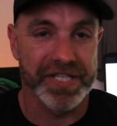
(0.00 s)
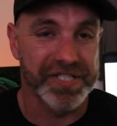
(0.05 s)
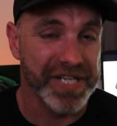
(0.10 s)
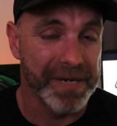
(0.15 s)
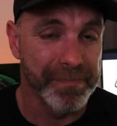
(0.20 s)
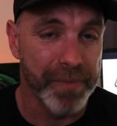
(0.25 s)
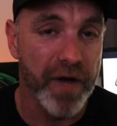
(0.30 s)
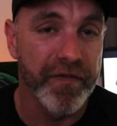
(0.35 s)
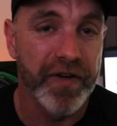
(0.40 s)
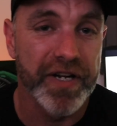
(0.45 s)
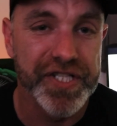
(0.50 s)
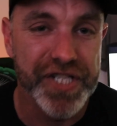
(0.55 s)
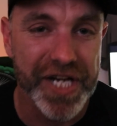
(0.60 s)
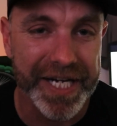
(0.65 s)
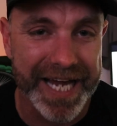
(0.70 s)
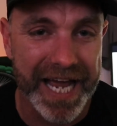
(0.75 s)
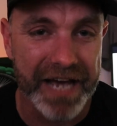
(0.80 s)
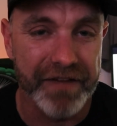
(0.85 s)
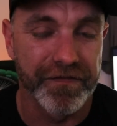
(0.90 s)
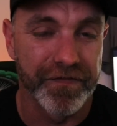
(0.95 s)
let's jump over and
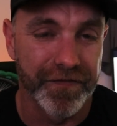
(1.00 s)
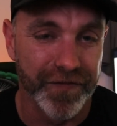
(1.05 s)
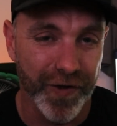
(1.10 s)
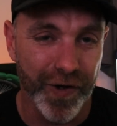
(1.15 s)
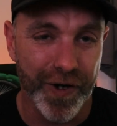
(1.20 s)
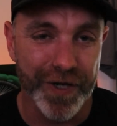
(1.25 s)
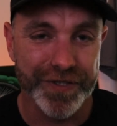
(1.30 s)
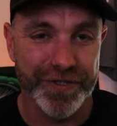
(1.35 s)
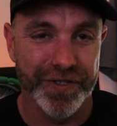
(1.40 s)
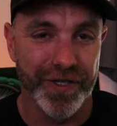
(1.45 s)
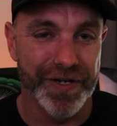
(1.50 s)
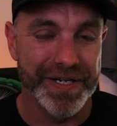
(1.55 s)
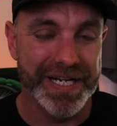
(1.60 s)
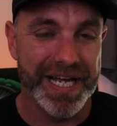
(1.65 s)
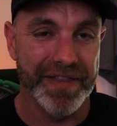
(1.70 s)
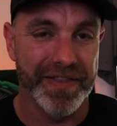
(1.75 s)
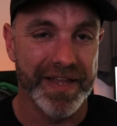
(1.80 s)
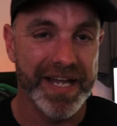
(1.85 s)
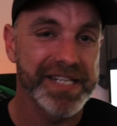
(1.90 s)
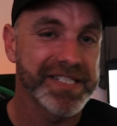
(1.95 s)
check out Fly Slot.
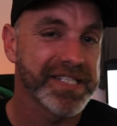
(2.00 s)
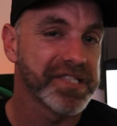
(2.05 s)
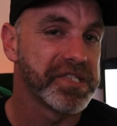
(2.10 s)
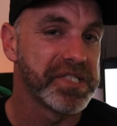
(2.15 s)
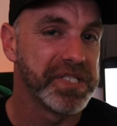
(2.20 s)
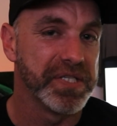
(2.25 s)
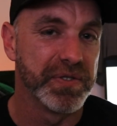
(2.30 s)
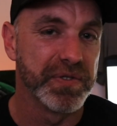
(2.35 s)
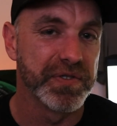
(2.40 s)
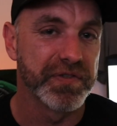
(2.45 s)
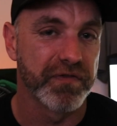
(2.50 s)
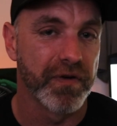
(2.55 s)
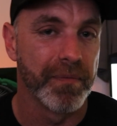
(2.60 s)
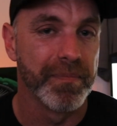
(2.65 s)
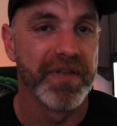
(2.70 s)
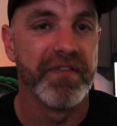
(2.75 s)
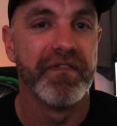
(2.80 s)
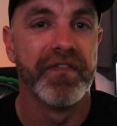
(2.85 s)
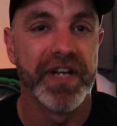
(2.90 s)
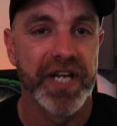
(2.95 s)
Now these are stills
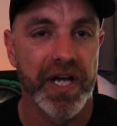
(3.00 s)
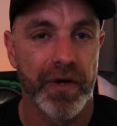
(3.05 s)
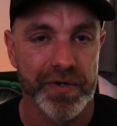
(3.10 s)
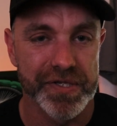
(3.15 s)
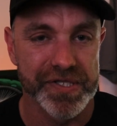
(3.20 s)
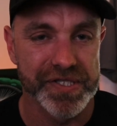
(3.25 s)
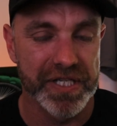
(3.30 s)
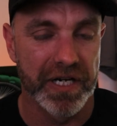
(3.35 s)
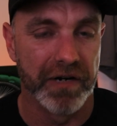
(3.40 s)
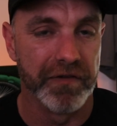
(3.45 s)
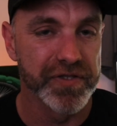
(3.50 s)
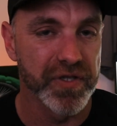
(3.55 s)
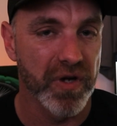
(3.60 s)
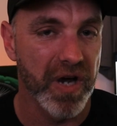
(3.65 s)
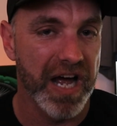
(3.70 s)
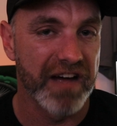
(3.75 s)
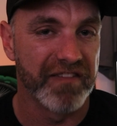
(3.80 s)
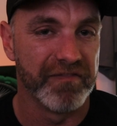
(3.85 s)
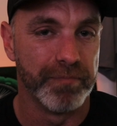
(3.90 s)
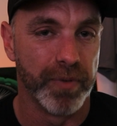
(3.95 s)
from the video itself, so I
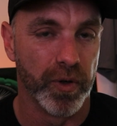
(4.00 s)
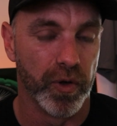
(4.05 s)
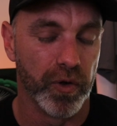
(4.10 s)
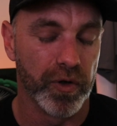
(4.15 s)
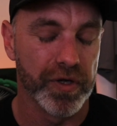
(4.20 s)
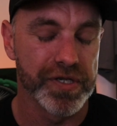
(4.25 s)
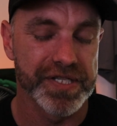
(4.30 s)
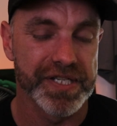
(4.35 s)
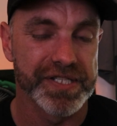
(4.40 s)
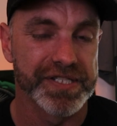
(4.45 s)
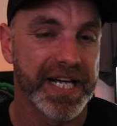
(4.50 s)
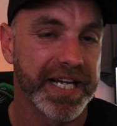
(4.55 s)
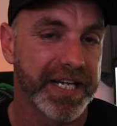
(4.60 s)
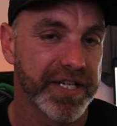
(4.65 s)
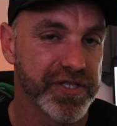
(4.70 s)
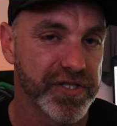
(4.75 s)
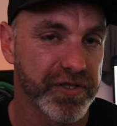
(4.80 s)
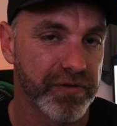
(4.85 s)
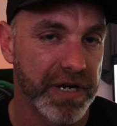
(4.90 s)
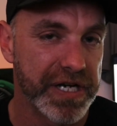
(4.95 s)
have paused and
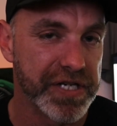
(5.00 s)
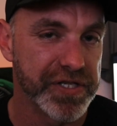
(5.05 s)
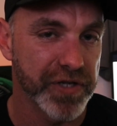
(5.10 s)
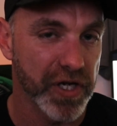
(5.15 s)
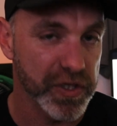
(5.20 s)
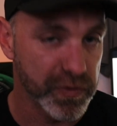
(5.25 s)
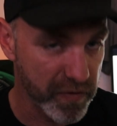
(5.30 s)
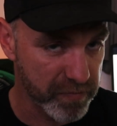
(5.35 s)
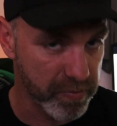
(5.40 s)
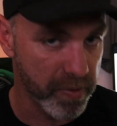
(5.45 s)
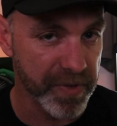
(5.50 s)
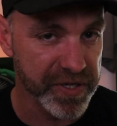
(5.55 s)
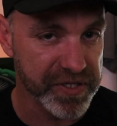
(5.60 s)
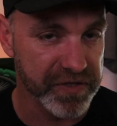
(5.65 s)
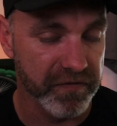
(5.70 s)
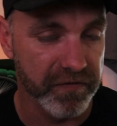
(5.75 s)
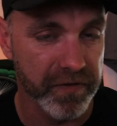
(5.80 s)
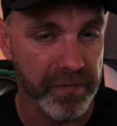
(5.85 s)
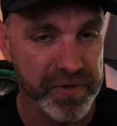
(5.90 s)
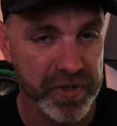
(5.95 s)
taken screenshots with
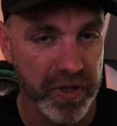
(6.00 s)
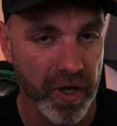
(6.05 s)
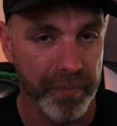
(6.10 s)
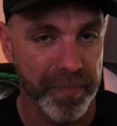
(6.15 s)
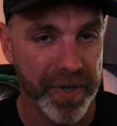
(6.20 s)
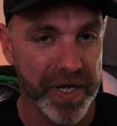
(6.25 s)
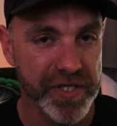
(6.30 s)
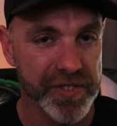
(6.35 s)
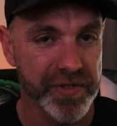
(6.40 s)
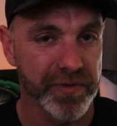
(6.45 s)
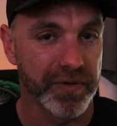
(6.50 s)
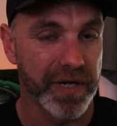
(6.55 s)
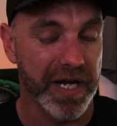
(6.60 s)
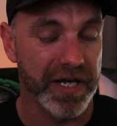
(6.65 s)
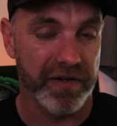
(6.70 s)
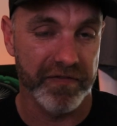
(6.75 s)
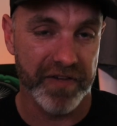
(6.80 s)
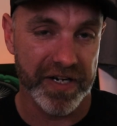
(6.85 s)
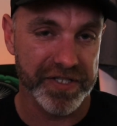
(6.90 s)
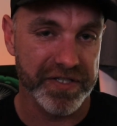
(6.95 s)
permission from Slot Pixel,
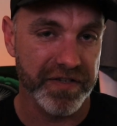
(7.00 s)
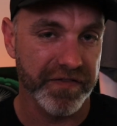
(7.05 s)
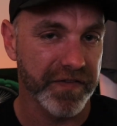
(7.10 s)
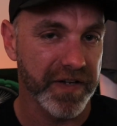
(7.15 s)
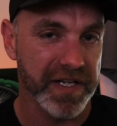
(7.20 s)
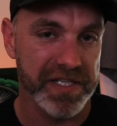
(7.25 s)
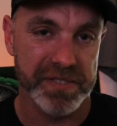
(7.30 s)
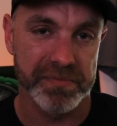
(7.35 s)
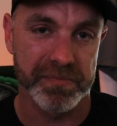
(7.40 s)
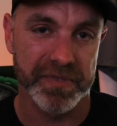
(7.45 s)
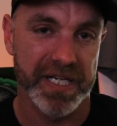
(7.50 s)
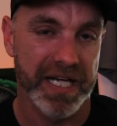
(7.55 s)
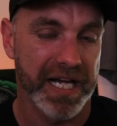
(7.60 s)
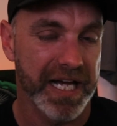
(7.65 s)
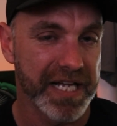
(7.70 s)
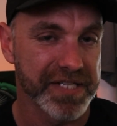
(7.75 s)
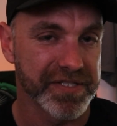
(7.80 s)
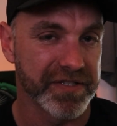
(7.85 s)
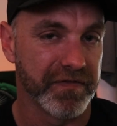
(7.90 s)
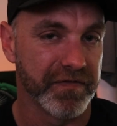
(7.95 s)
and I've actually found some
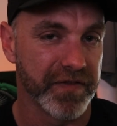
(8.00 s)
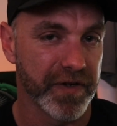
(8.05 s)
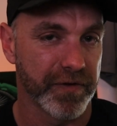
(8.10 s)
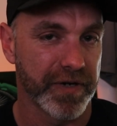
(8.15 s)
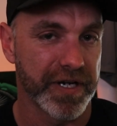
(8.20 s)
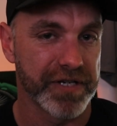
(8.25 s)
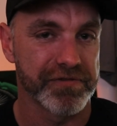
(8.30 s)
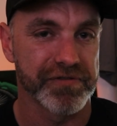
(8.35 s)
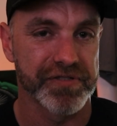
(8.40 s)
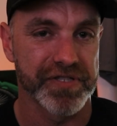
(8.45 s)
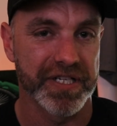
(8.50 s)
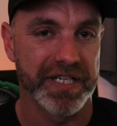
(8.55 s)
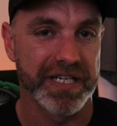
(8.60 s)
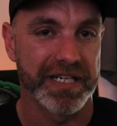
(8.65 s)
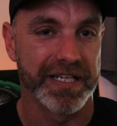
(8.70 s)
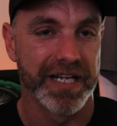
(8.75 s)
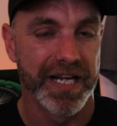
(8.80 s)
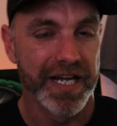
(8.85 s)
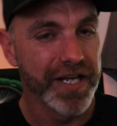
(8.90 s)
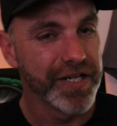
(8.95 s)
cars that I'm very interested
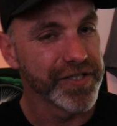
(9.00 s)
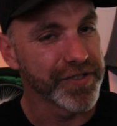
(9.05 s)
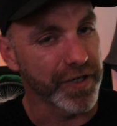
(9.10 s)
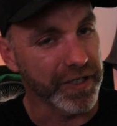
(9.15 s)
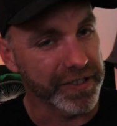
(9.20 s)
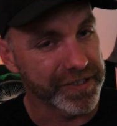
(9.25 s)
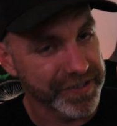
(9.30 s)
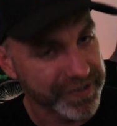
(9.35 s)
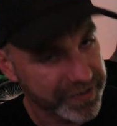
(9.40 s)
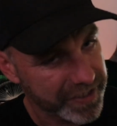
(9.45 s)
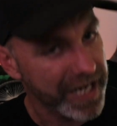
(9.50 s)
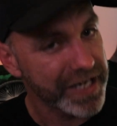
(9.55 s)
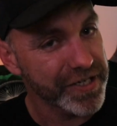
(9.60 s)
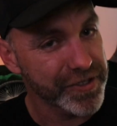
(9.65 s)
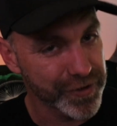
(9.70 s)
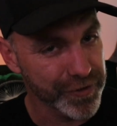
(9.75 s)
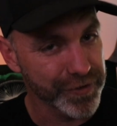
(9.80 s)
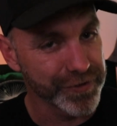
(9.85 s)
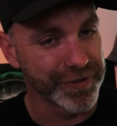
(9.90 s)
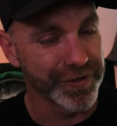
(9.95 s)
in. So stay
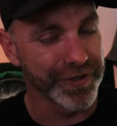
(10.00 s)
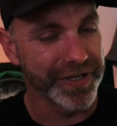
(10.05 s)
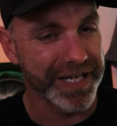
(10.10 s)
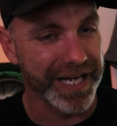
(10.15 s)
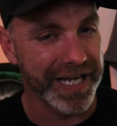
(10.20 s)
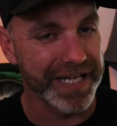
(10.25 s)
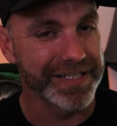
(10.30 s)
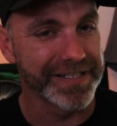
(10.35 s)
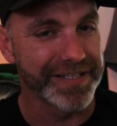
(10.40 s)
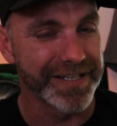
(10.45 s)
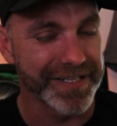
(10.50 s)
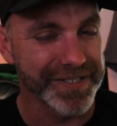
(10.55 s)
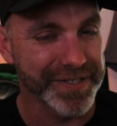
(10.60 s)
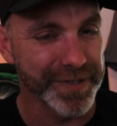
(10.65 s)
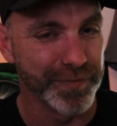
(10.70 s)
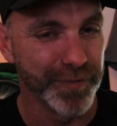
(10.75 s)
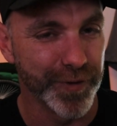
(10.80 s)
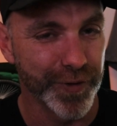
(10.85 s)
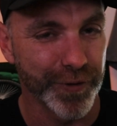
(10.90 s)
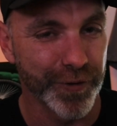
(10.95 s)
tuned to the end, there's
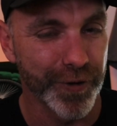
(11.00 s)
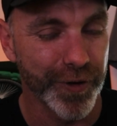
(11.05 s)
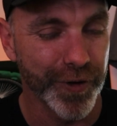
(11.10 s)
some more